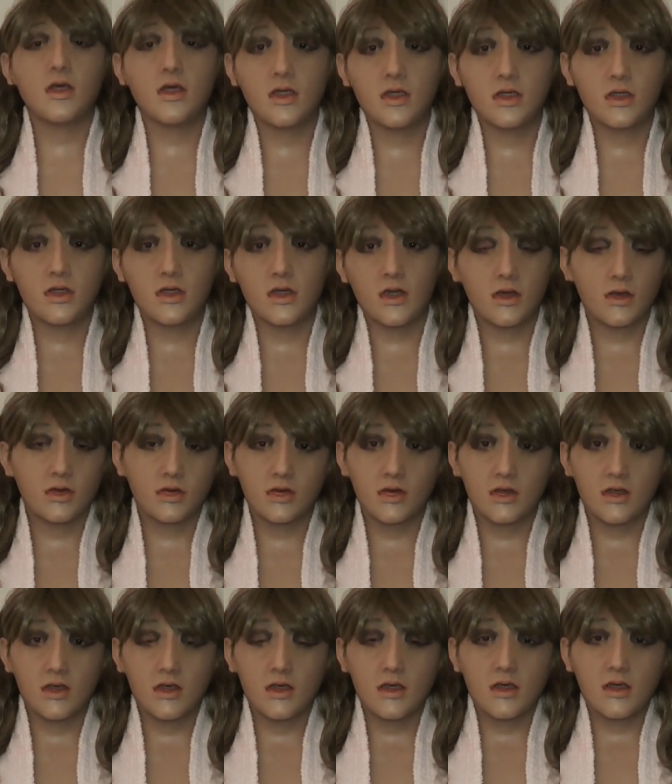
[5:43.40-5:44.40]
you know.
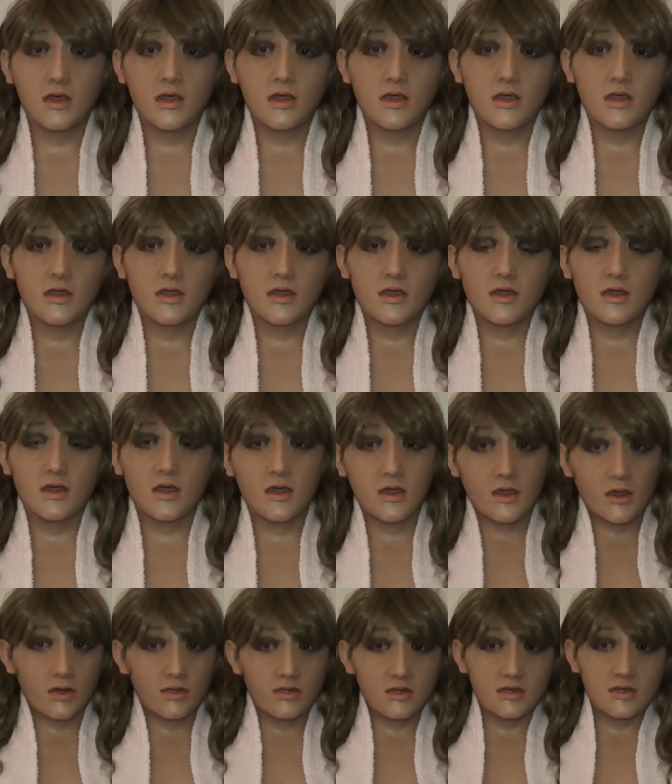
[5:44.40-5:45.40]
I
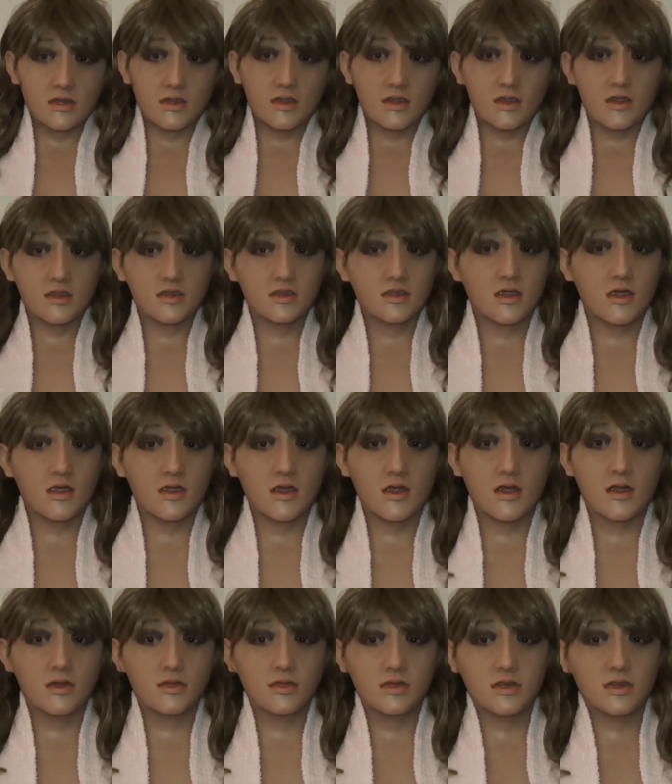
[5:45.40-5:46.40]
hope this little insight
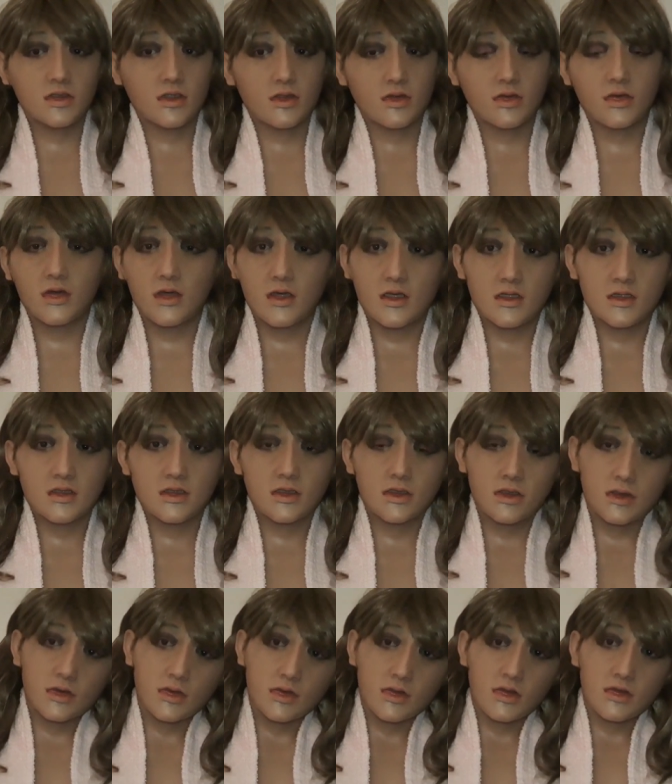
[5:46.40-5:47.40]
helps you and
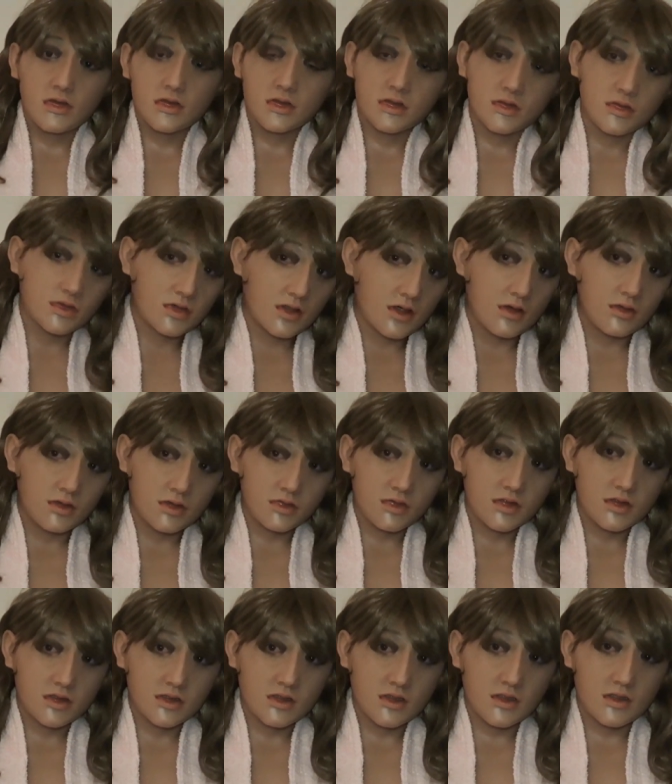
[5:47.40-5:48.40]
that you're going to subscribe to my
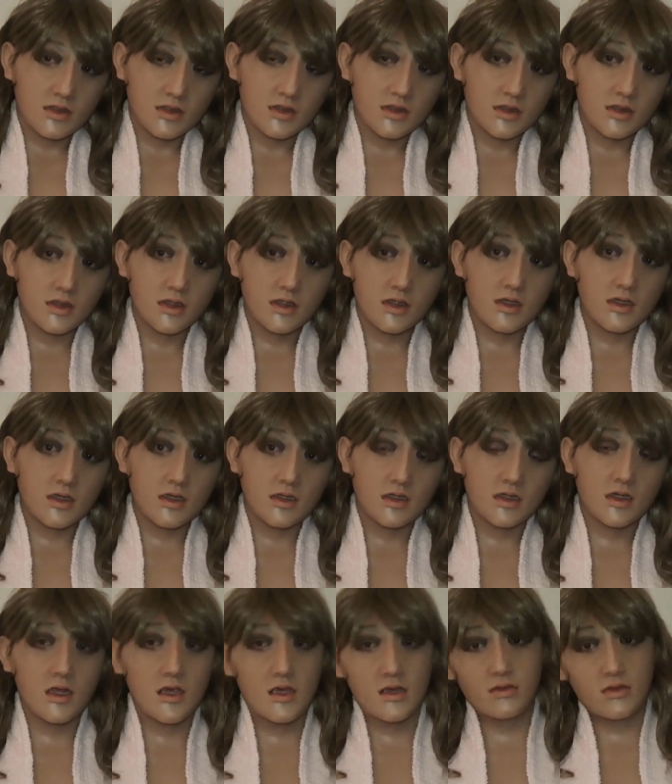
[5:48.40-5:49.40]
channel and
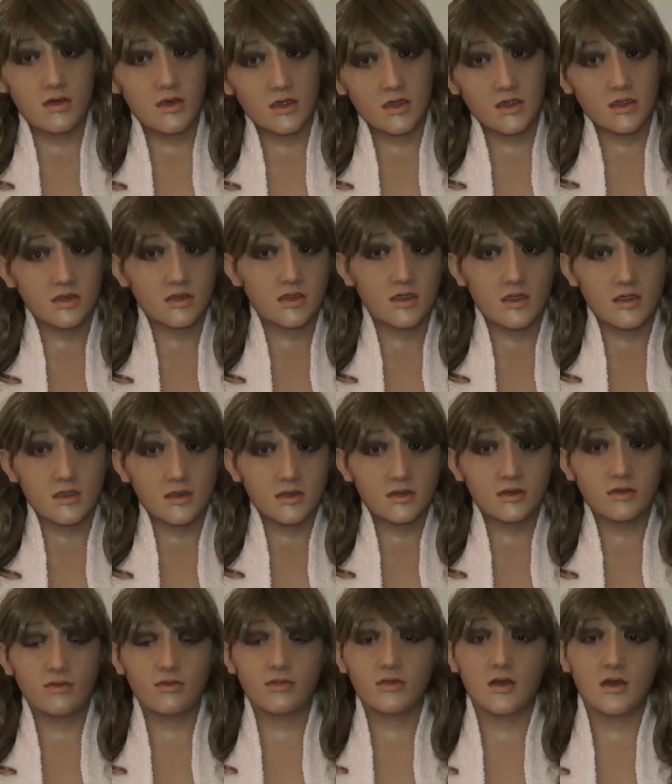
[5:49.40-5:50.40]
like my content.
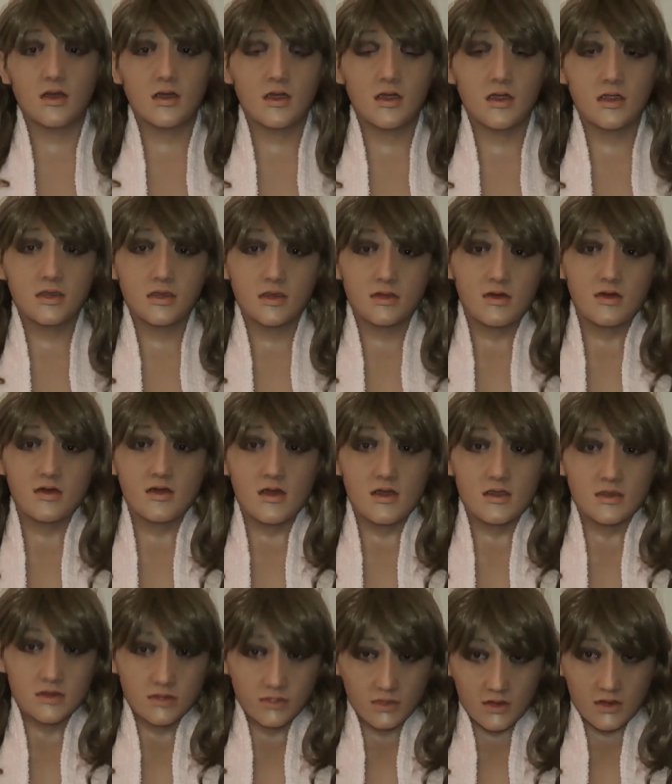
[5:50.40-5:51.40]
Until my
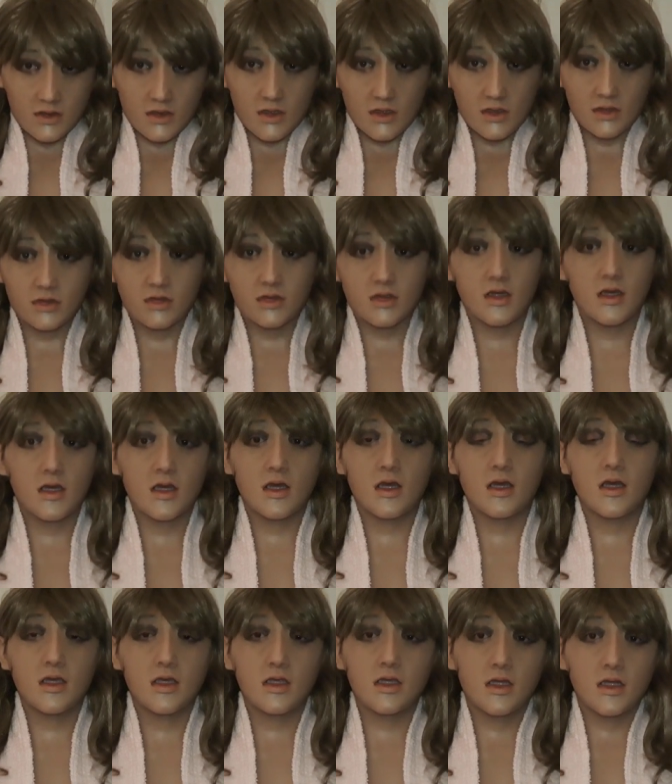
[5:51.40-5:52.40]
next video,
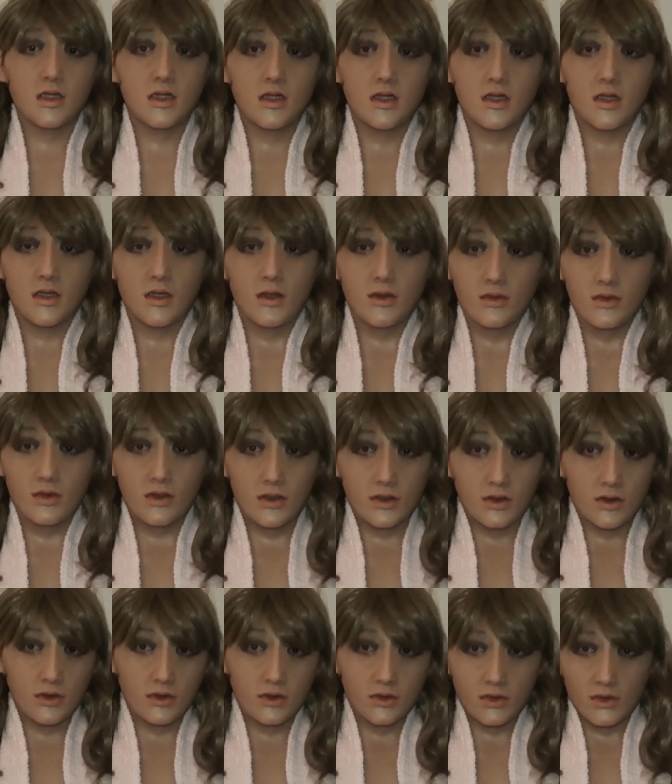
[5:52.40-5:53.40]
I love
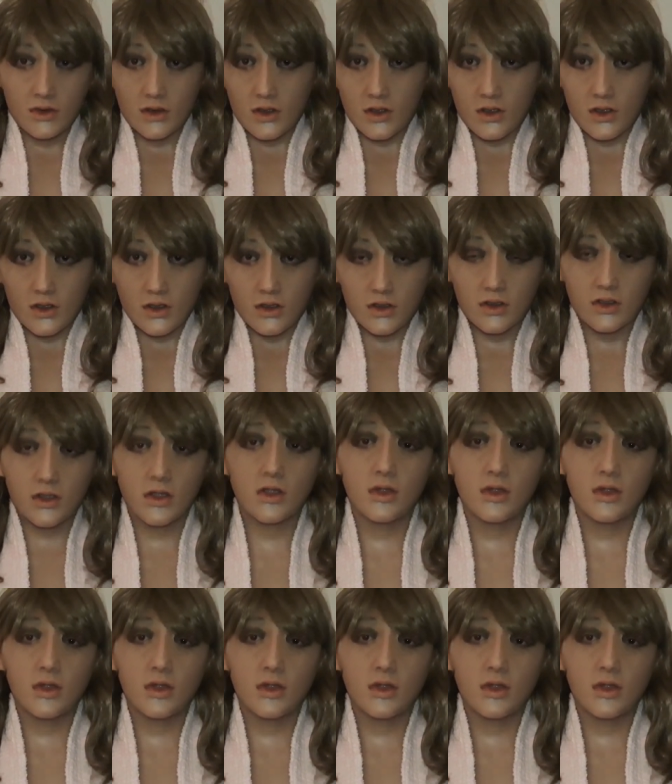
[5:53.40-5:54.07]
you all.